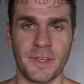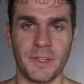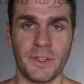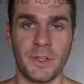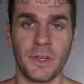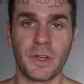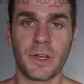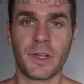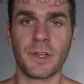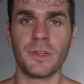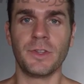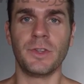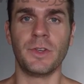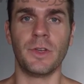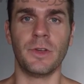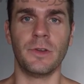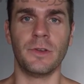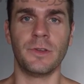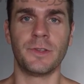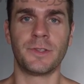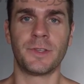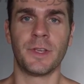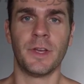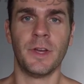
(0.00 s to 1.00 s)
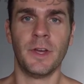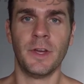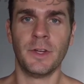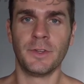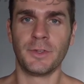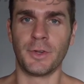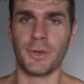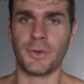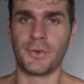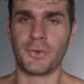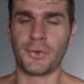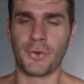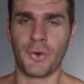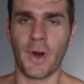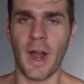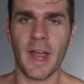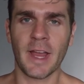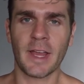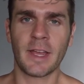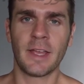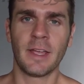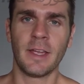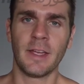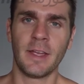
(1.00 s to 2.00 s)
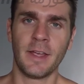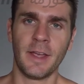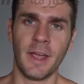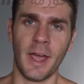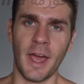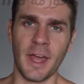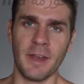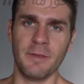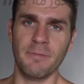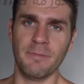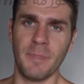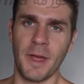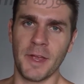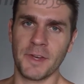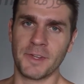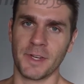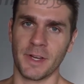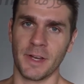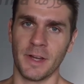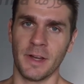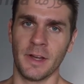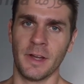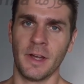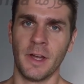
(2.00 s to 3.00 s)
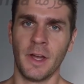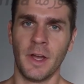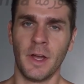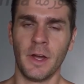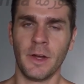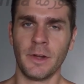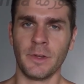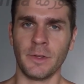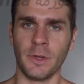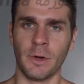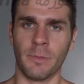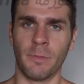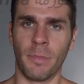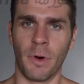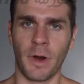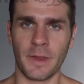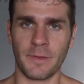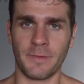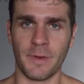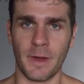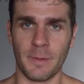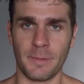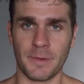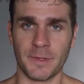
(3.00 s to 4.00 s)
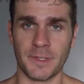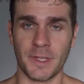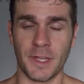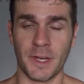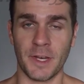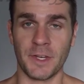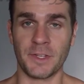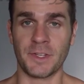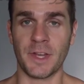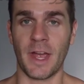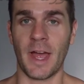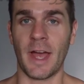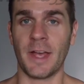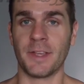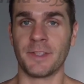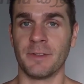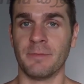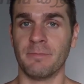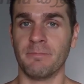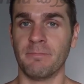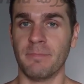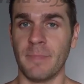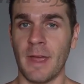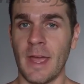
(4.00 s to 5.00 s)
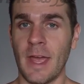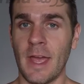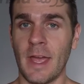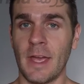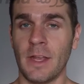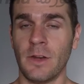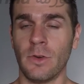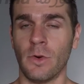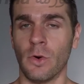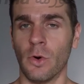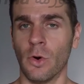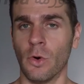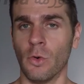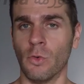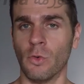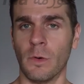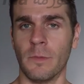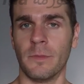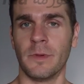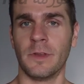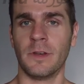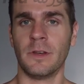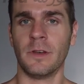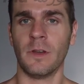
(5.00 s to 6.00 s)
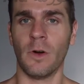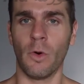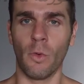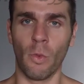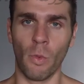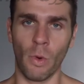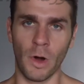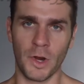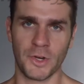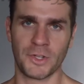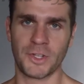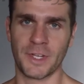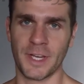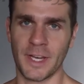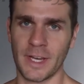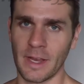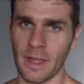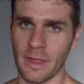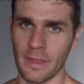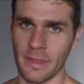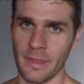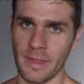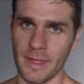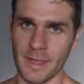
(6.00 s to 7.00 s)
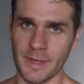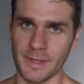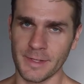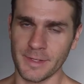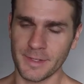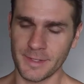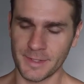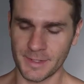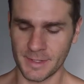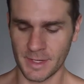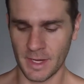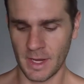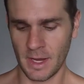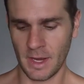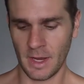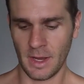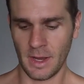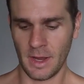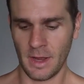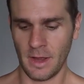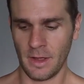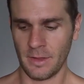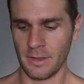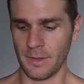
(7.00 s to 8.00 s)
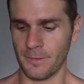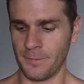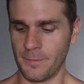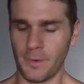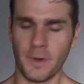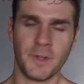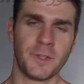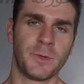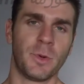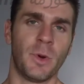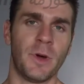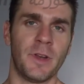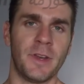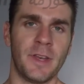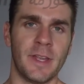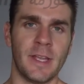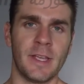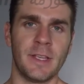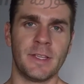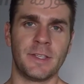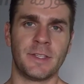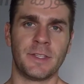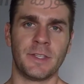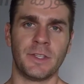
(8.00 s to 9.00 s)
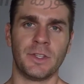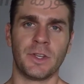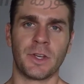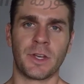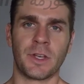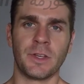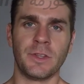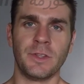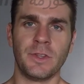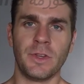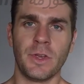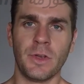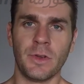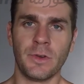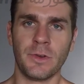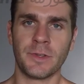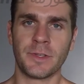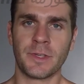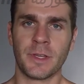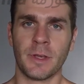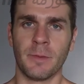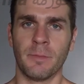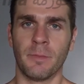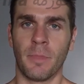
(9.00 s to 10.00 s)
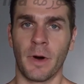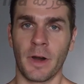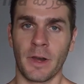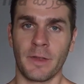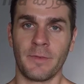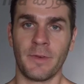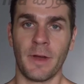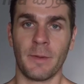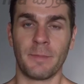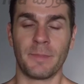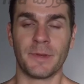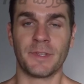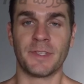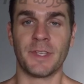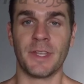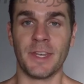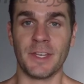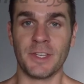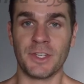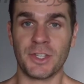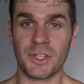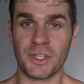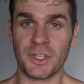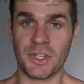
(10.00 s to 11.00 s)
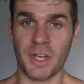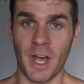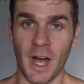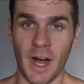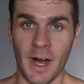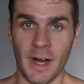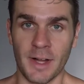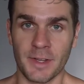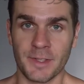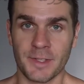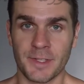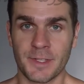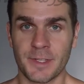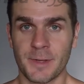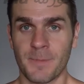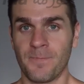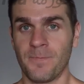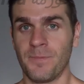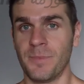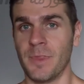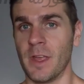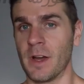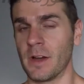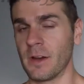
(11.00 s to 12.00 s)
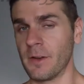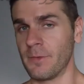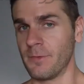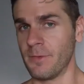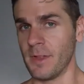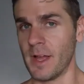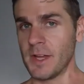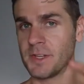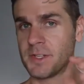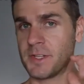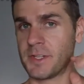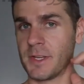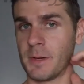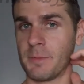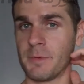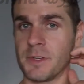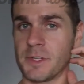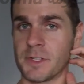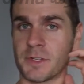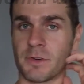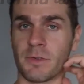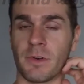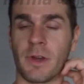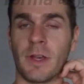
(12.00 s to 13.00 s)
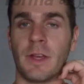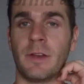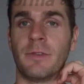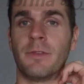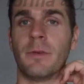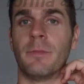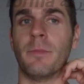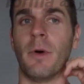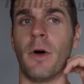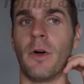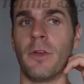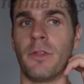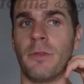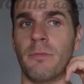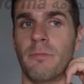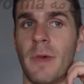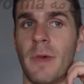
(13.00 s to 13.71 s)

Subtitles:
that you can use to track and measure your body fat percentage as a man or woman watching this. The first one is you can use body fat percentage charts. Now I'm going to flash this up on your screen for both